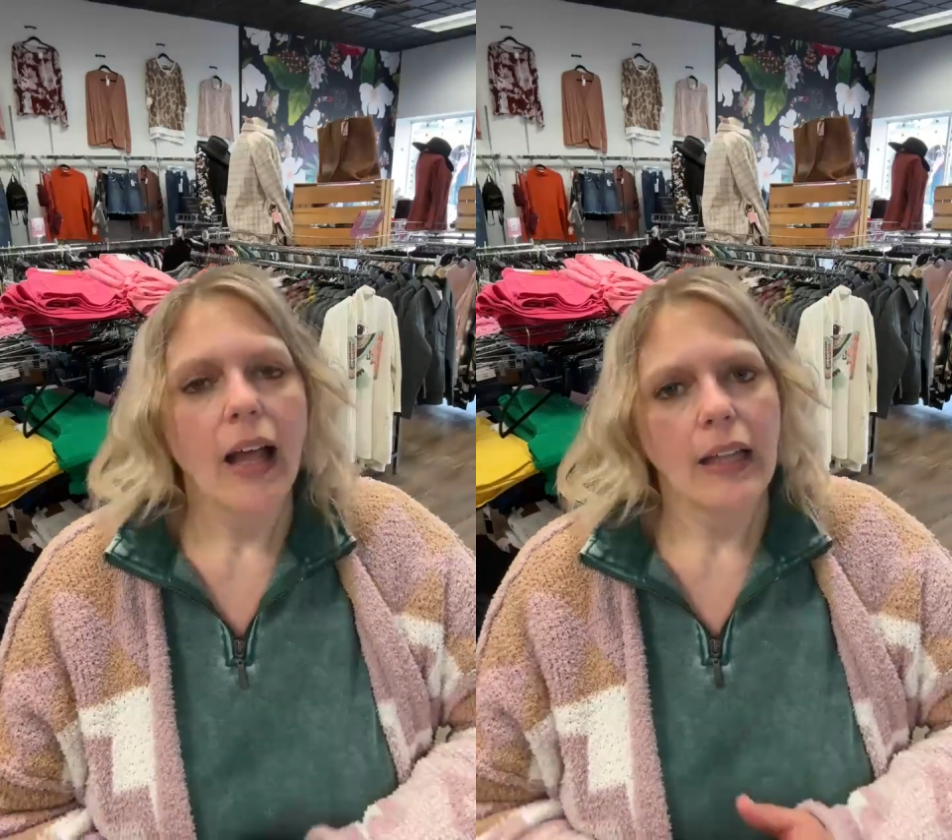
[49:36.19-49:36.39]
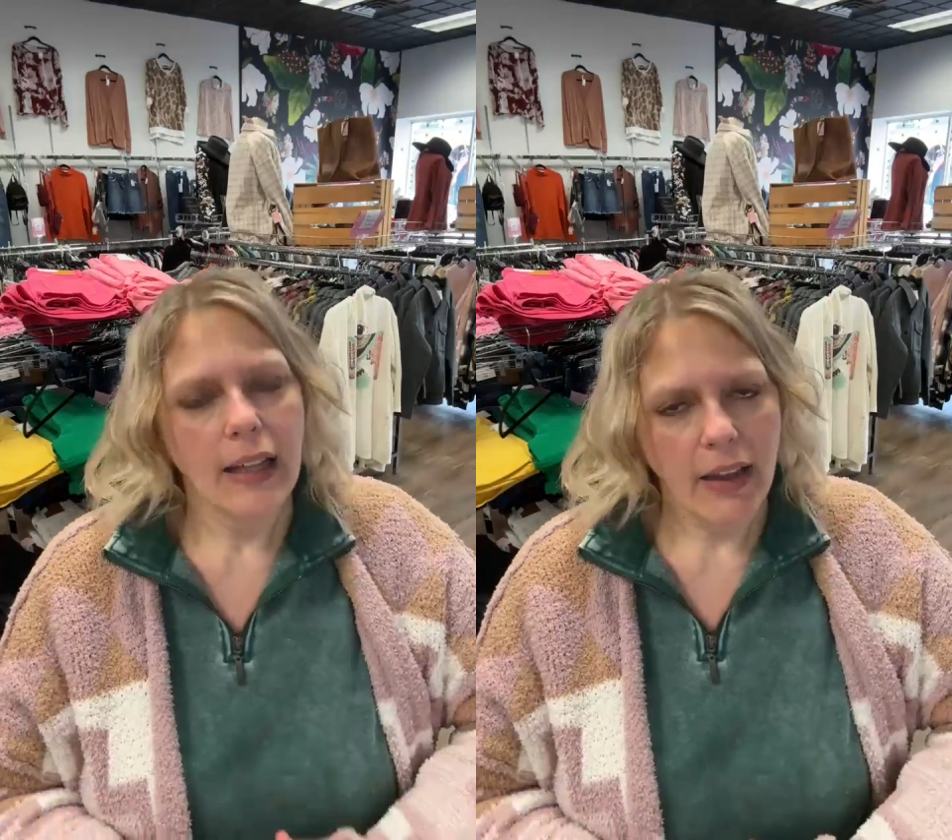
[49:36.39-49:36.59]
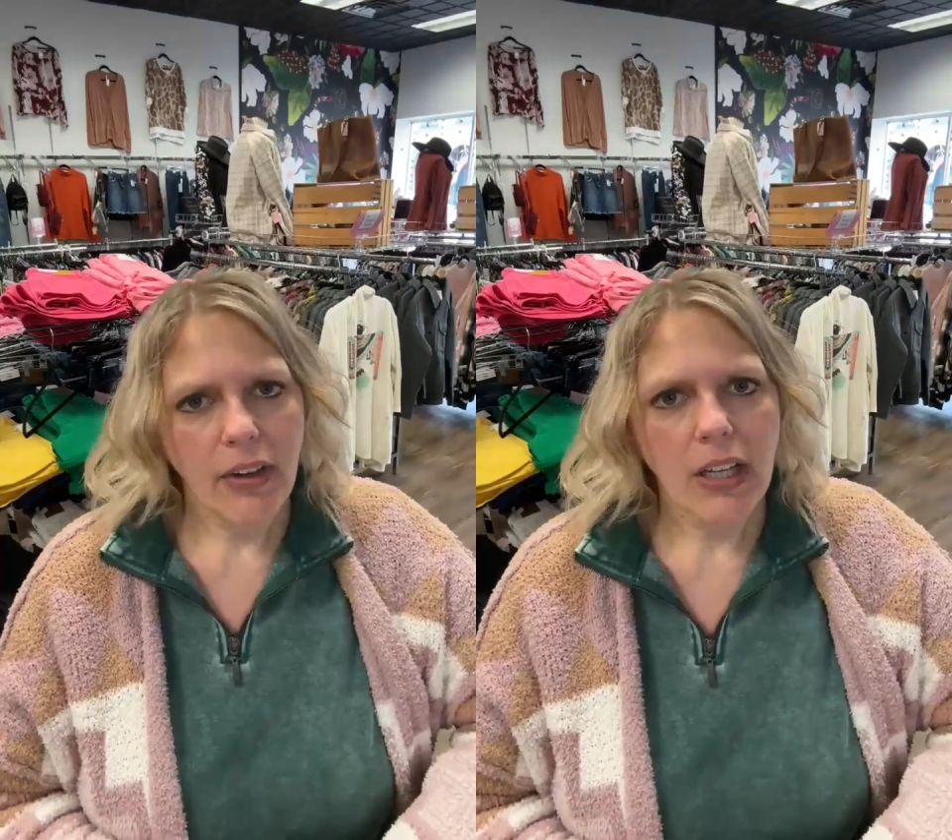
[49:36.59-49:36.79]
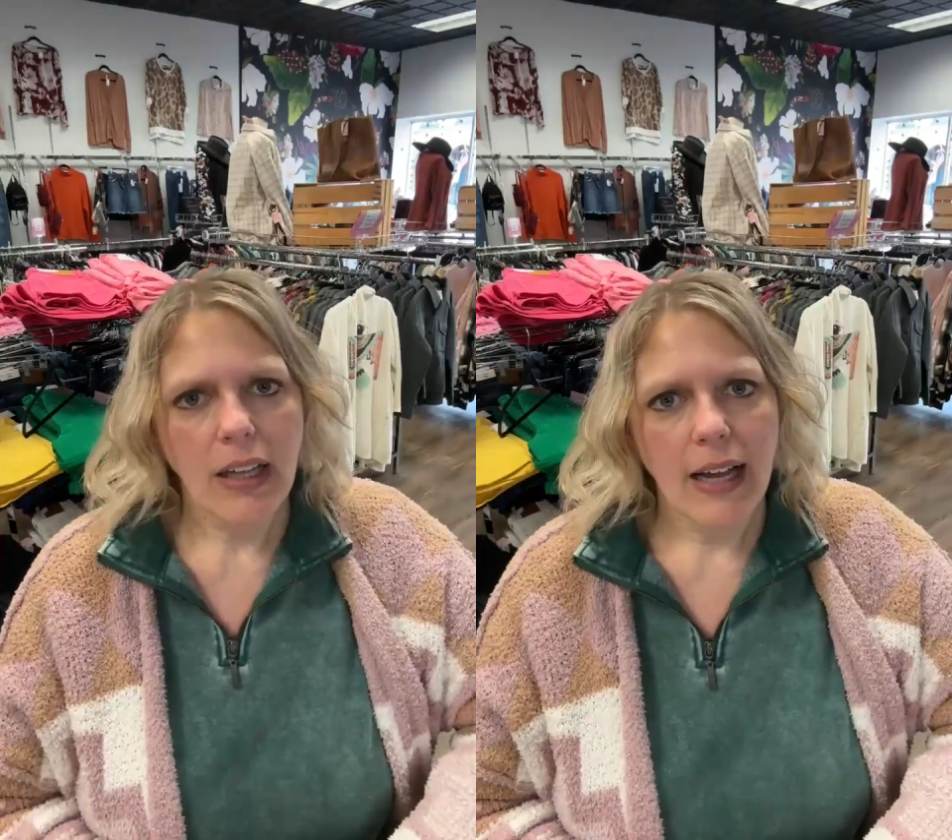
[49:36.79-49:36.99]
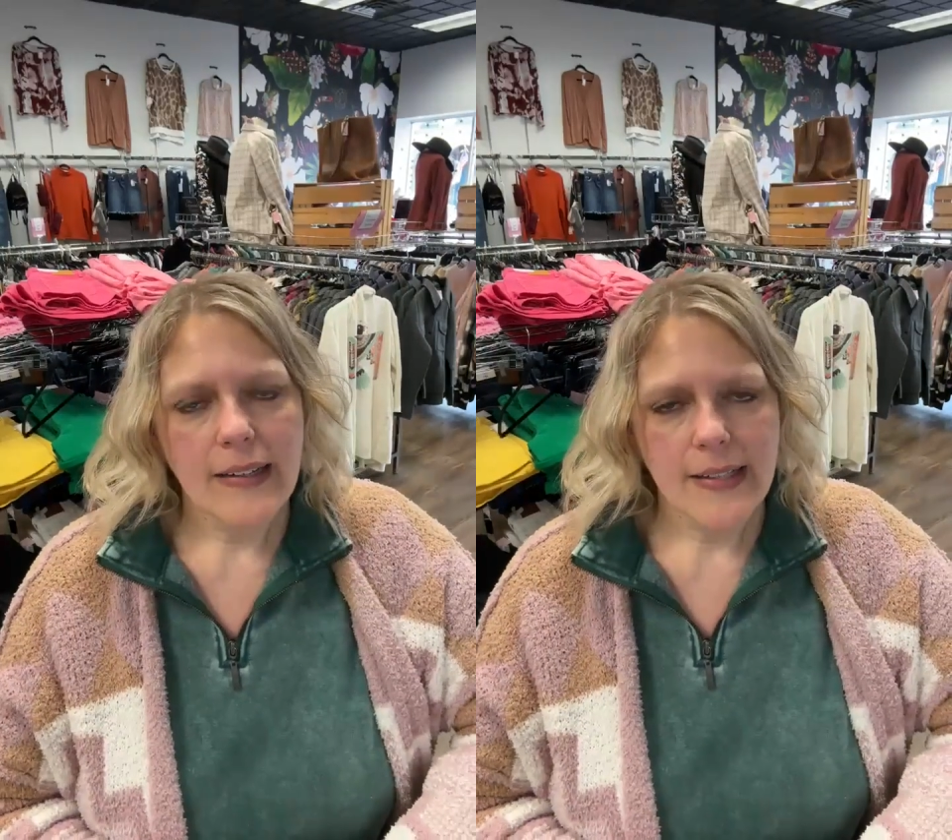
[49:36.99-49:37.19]
11
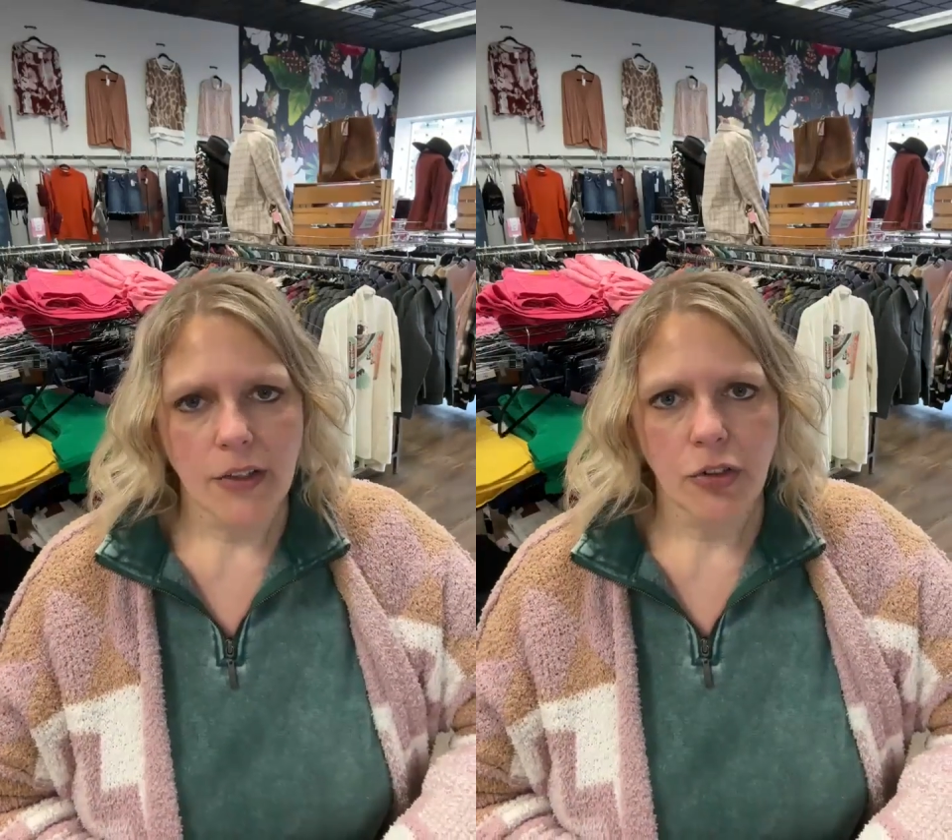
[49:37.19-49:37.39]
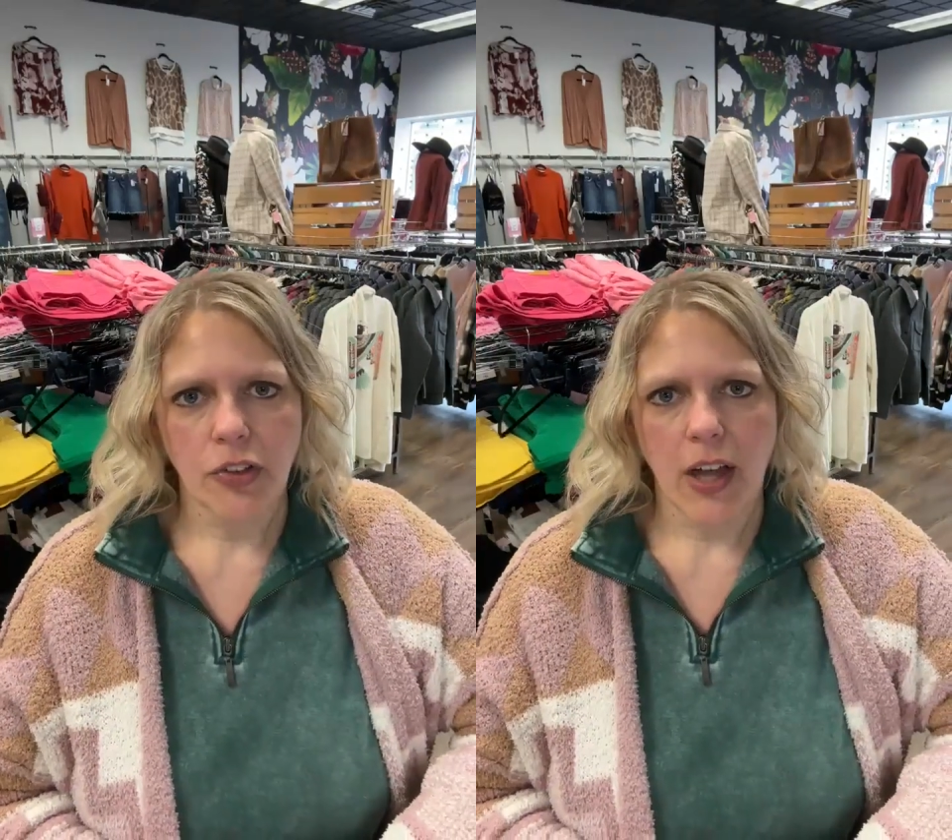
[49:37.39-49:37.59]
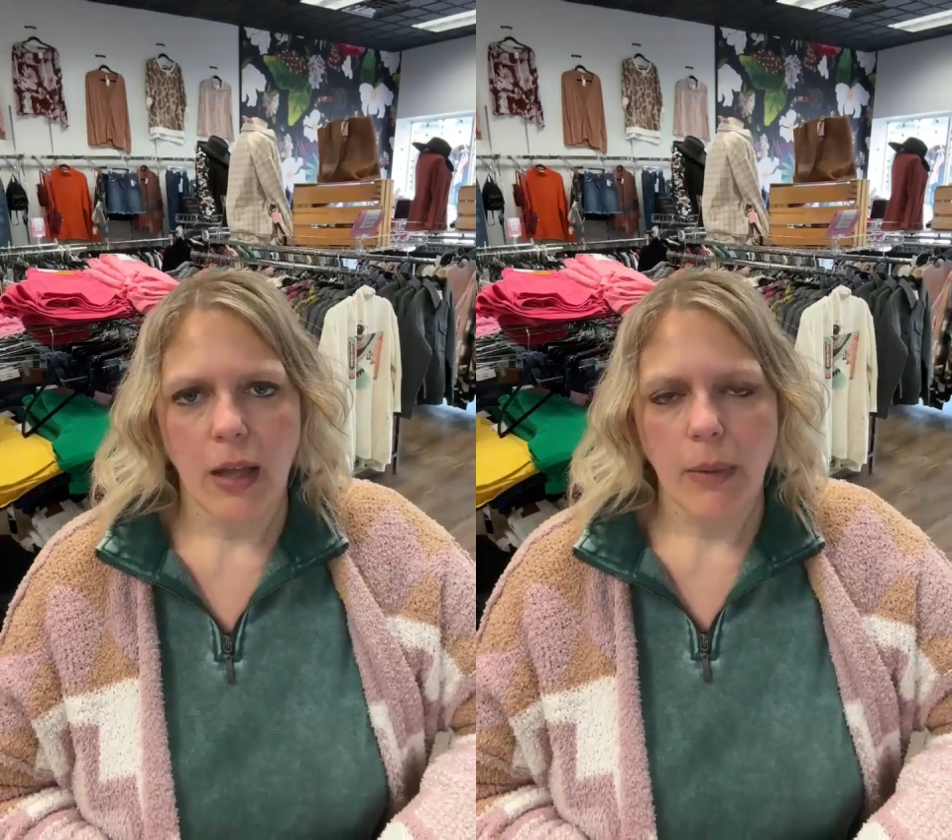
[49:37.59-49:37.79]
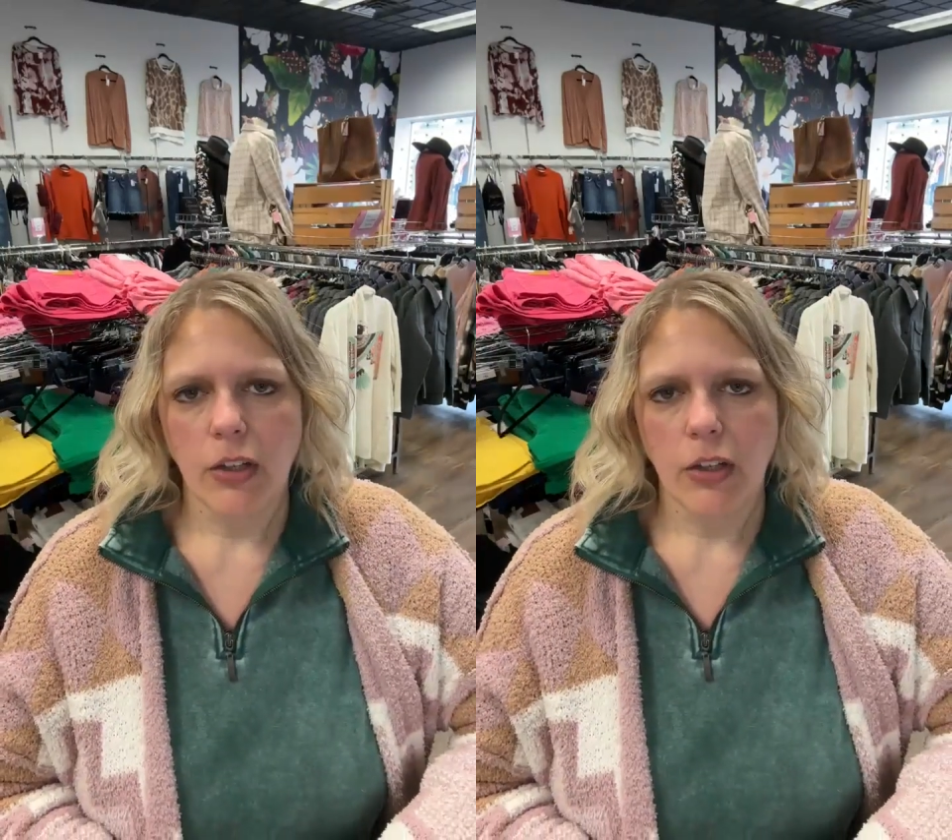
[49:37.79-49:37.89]
o'clock Central Time,